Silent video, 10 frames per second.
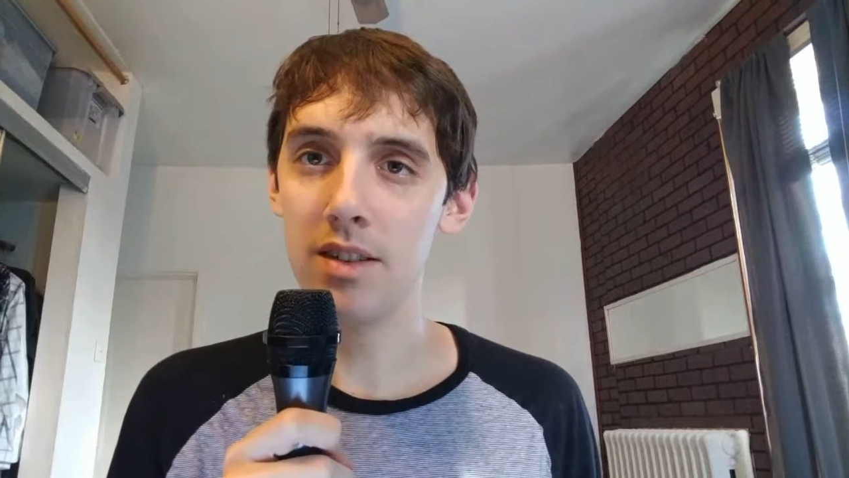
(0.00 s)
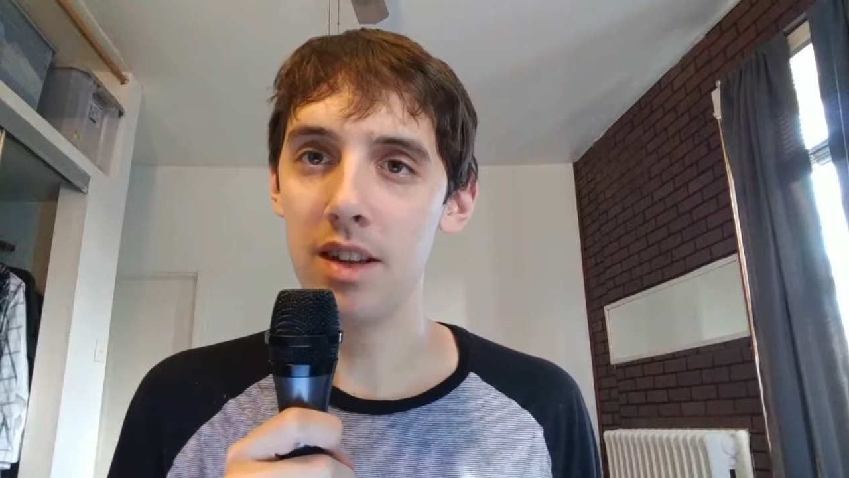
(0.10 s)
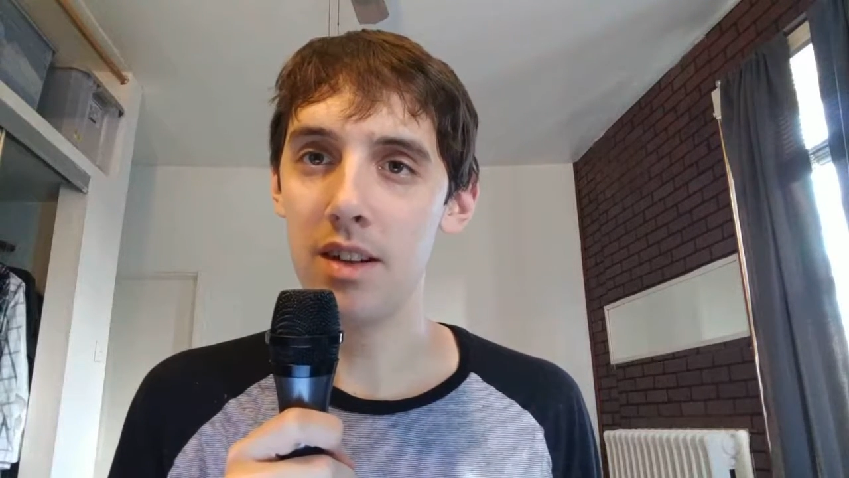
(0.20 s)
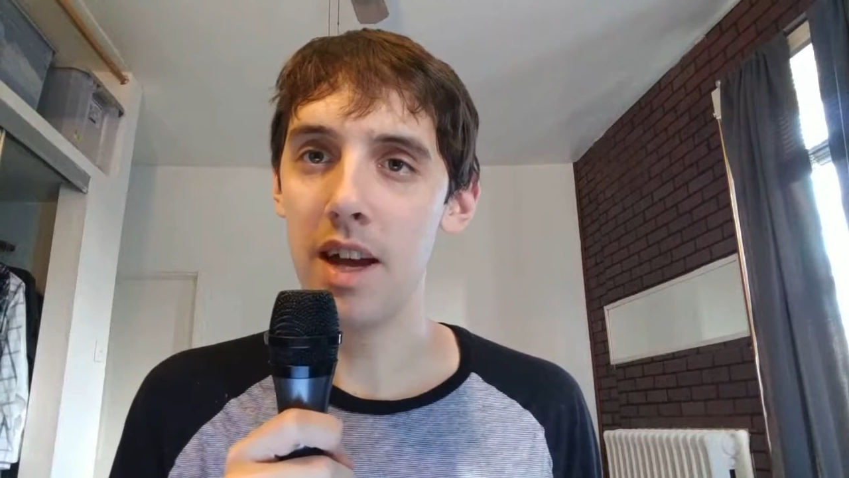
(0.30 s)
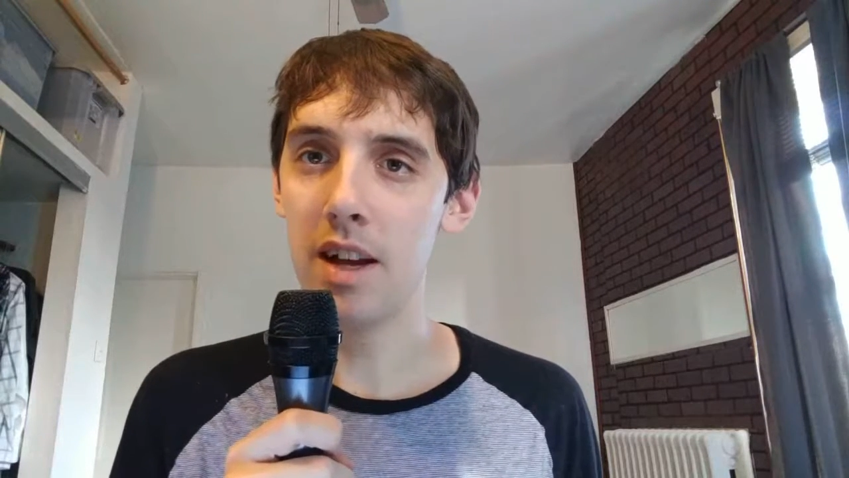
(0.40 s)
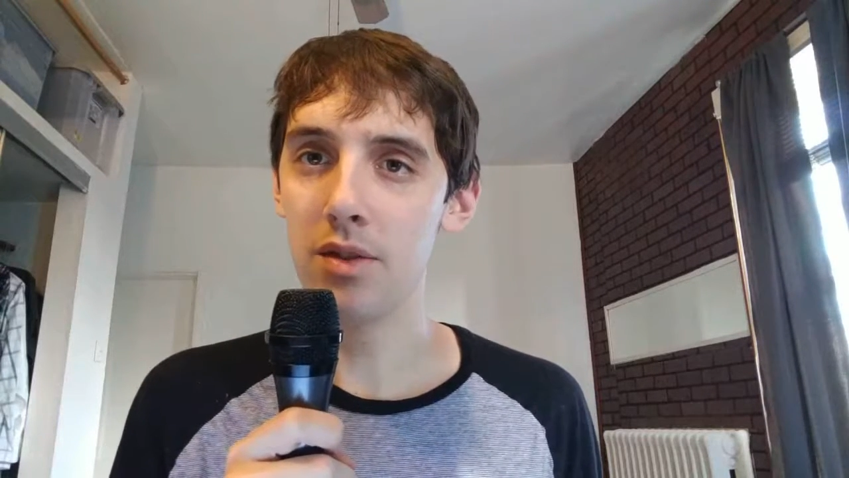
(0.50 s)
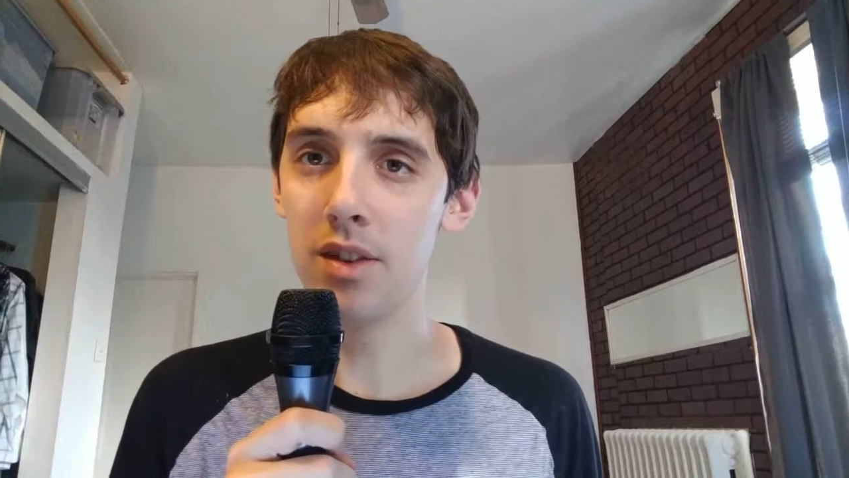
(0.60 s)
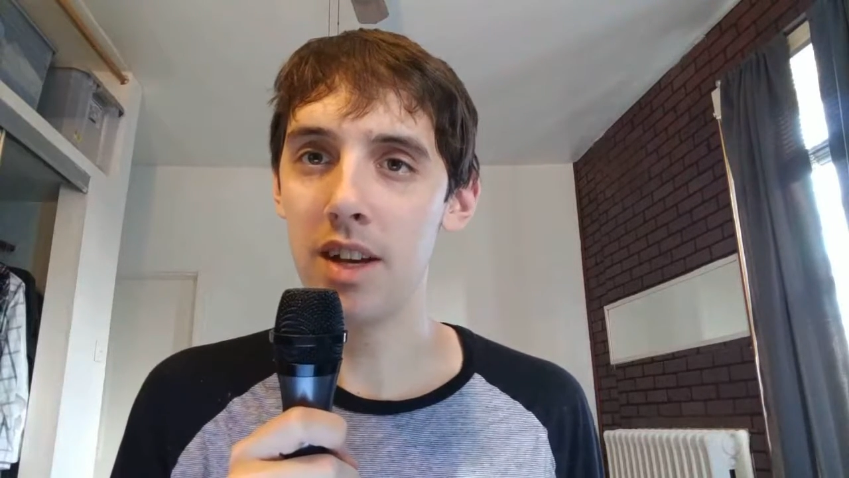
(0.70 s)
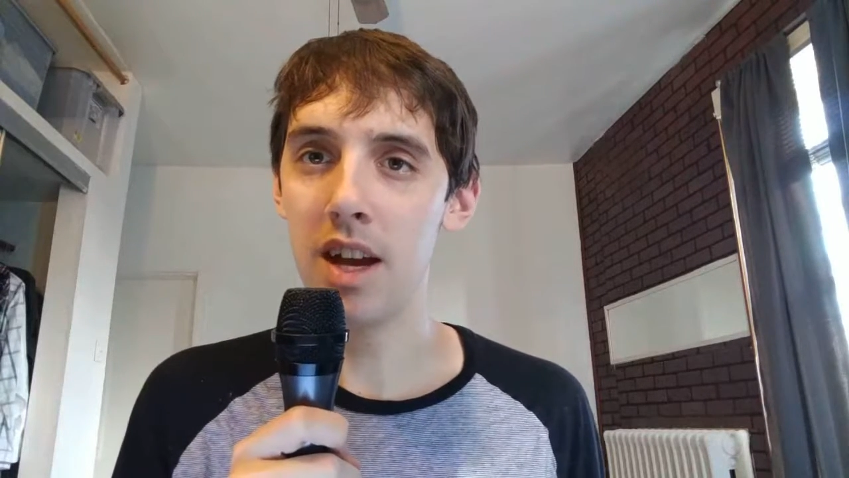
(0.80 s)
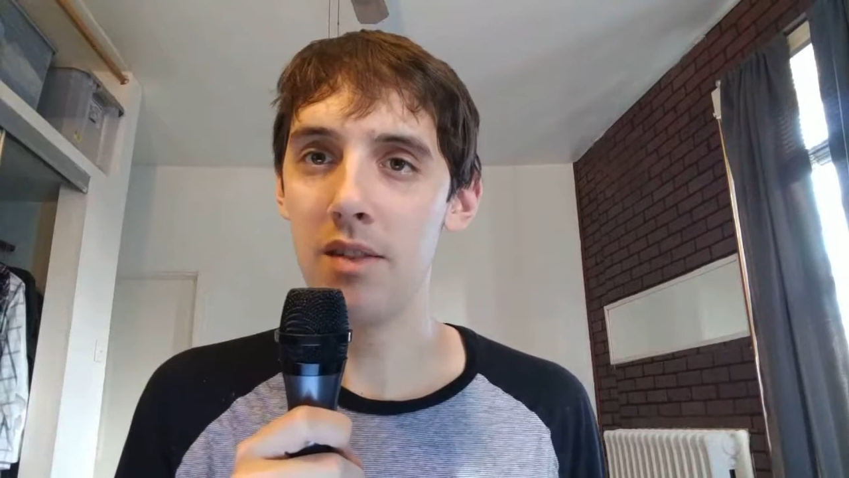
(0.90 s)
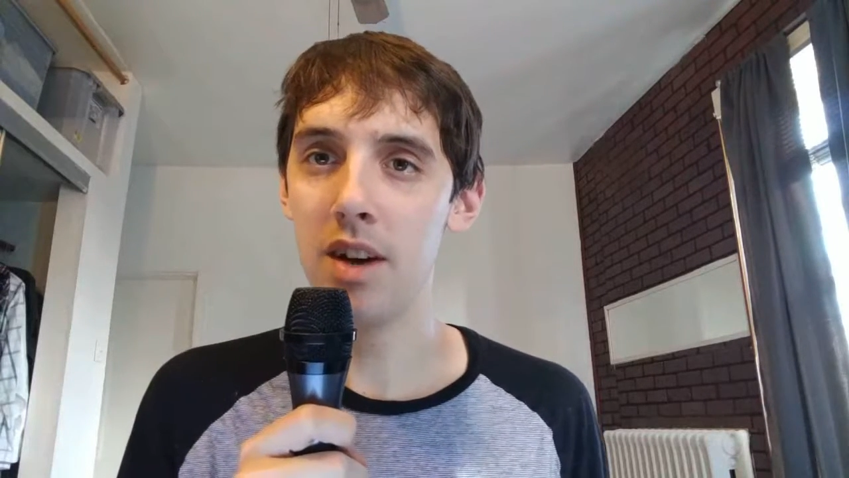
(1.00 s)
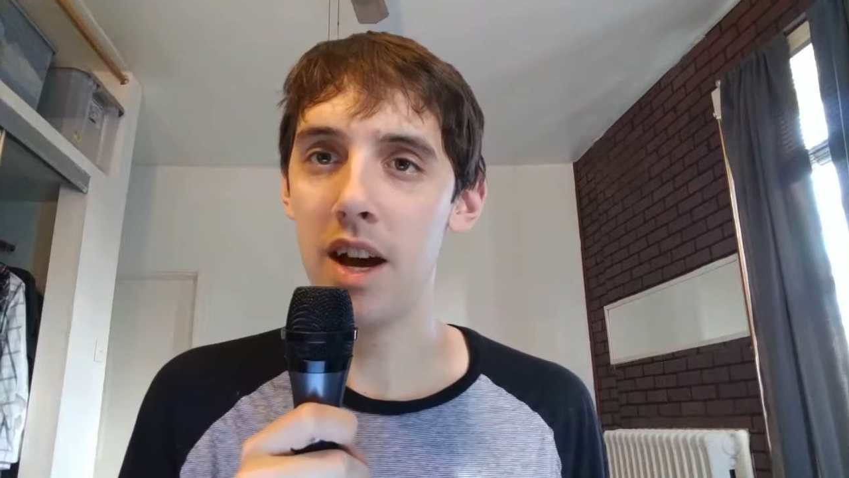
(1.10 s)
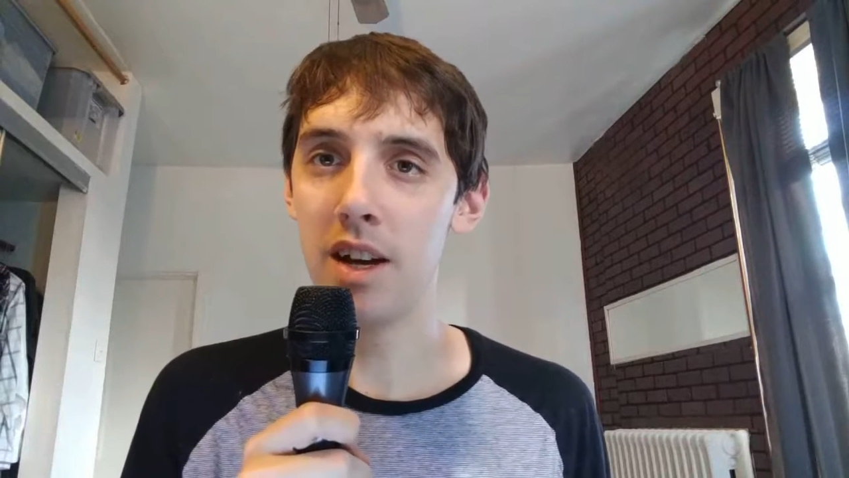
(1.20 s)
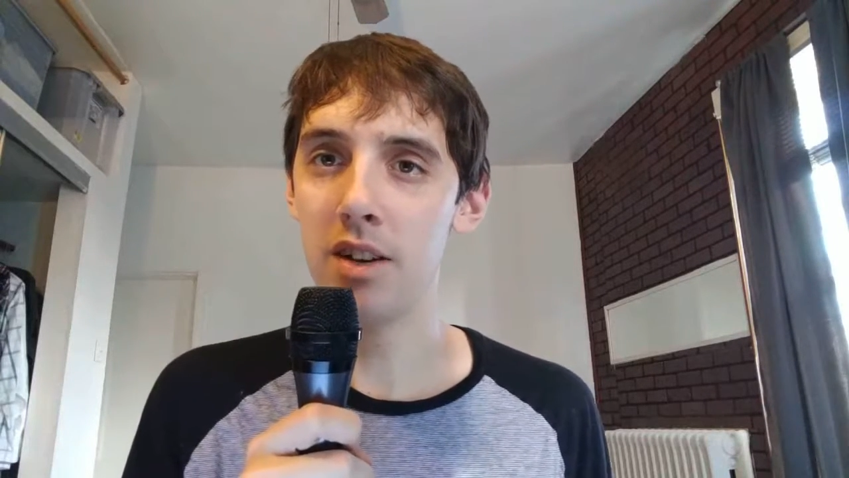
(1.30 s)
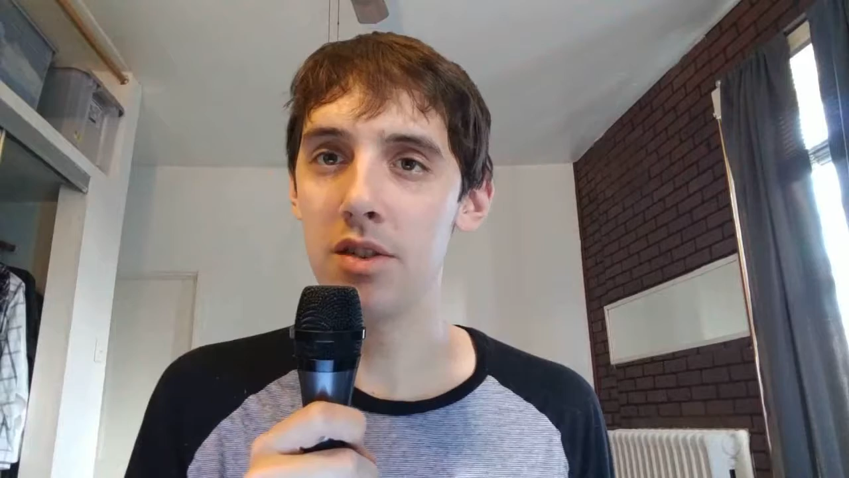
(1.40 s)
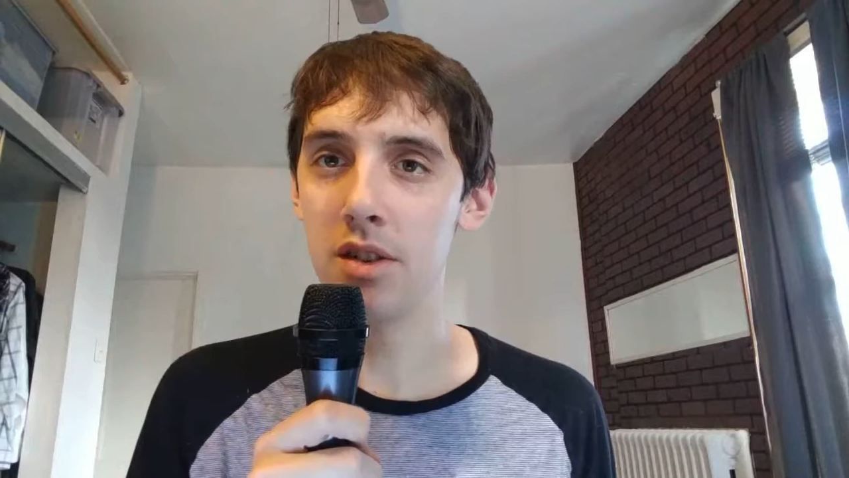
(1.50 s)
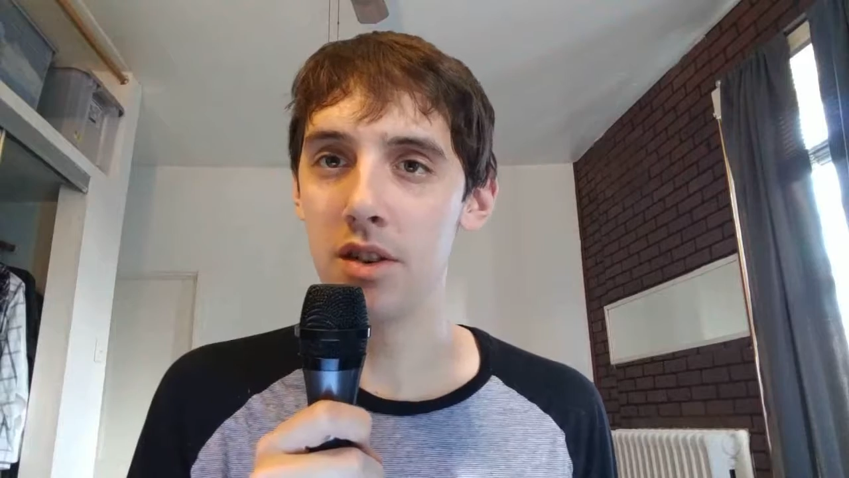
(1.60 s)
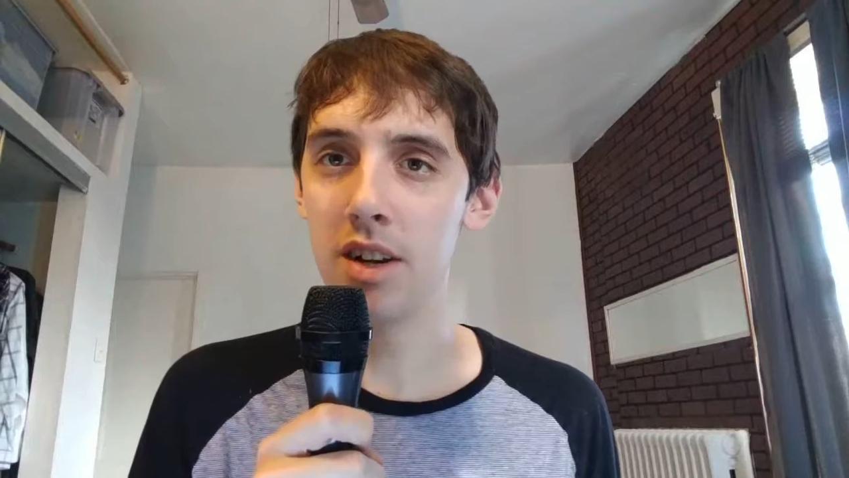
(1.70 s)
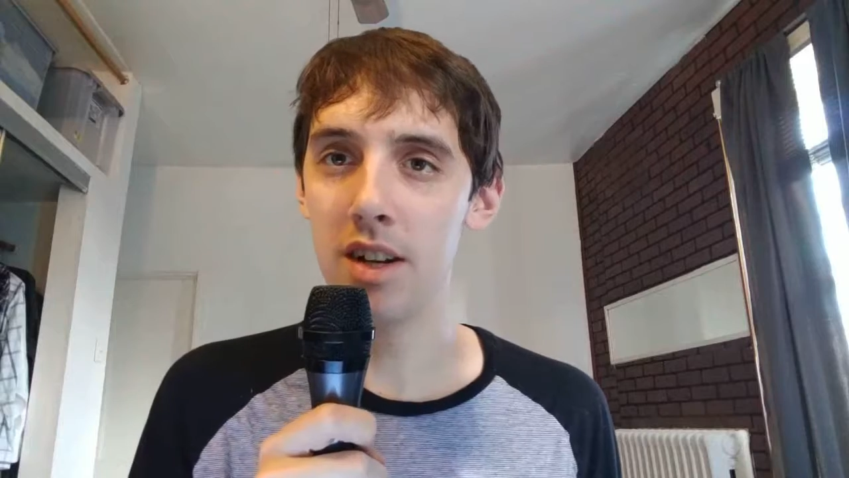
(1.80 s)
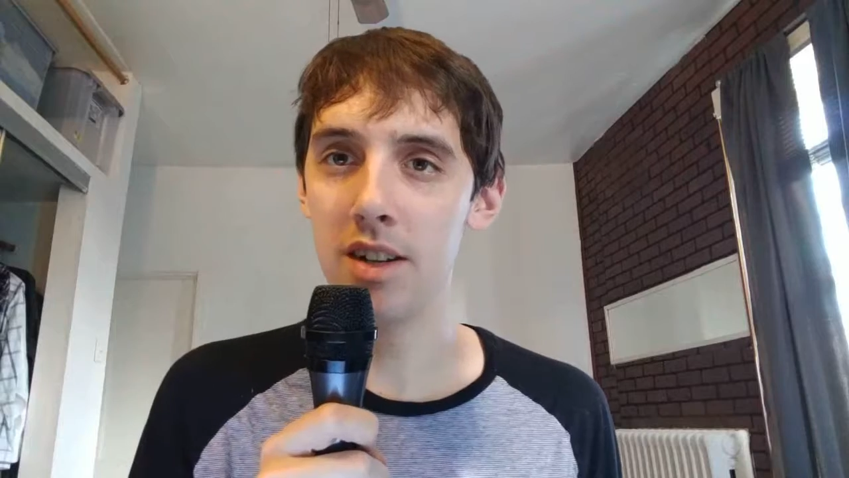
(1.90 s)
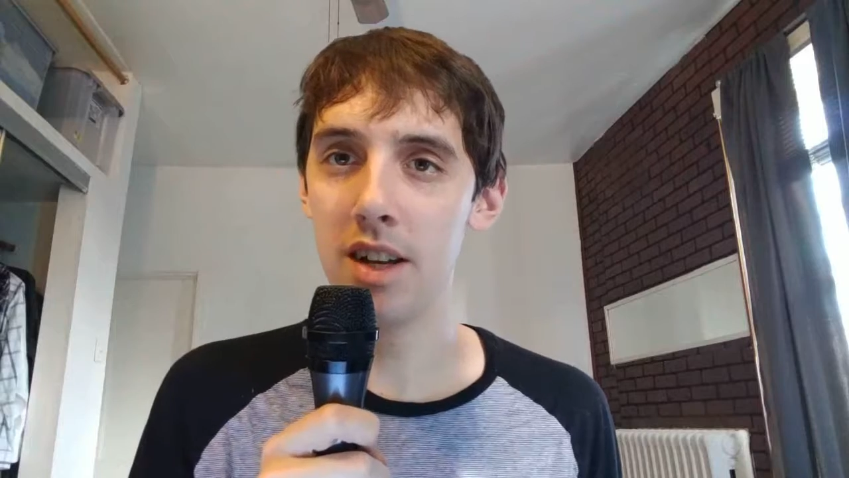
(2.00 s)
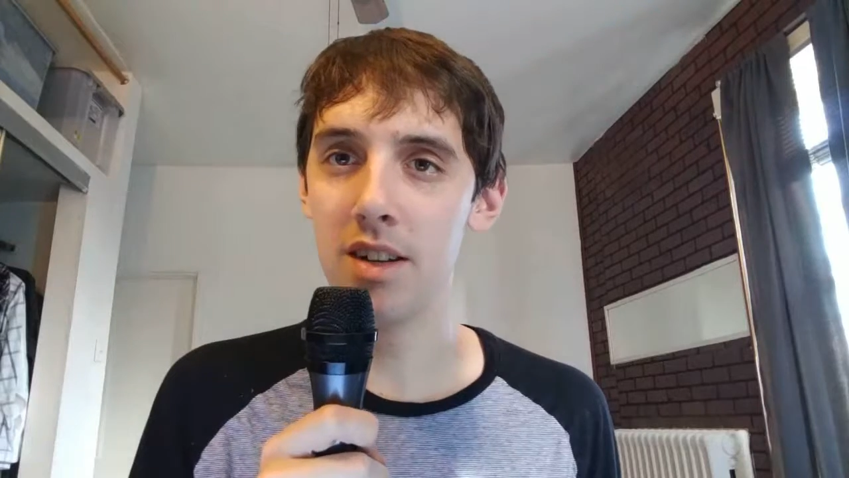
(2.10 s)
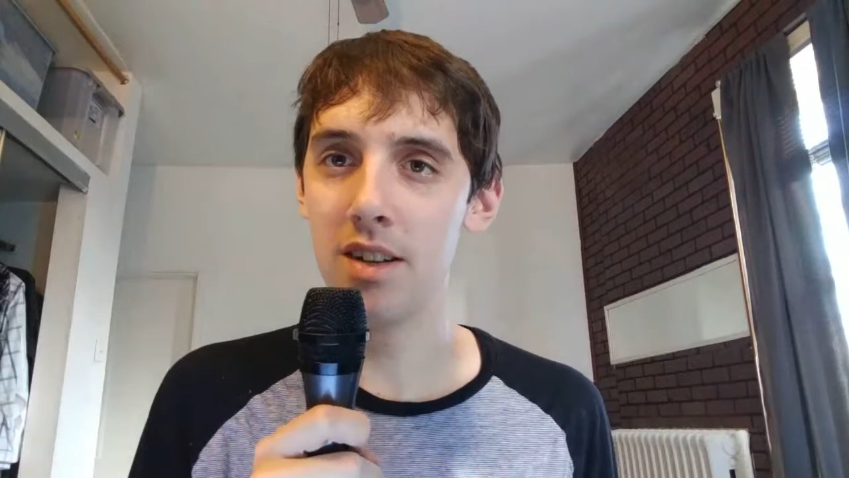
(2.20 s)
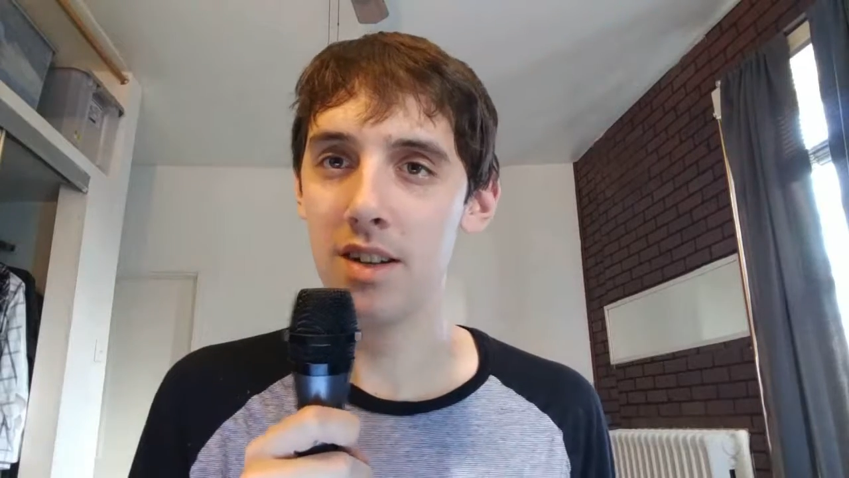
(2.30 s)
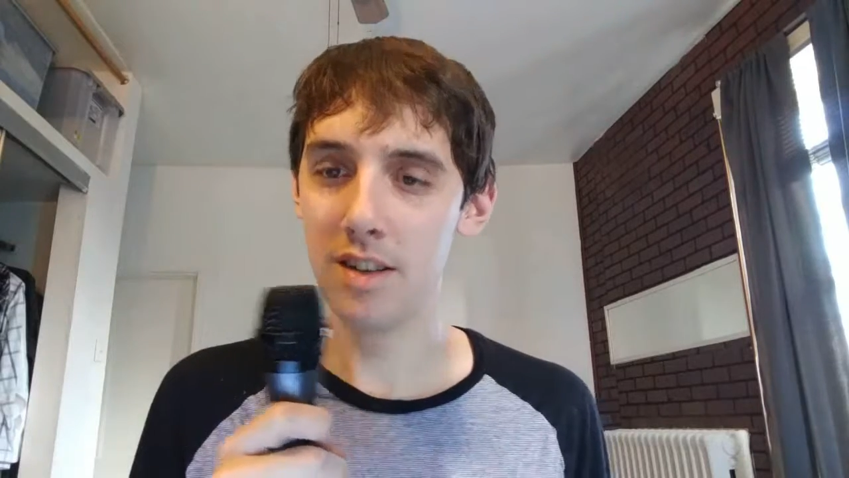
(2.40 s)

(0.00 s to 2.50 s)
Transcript: that naturally have a higher sugar content.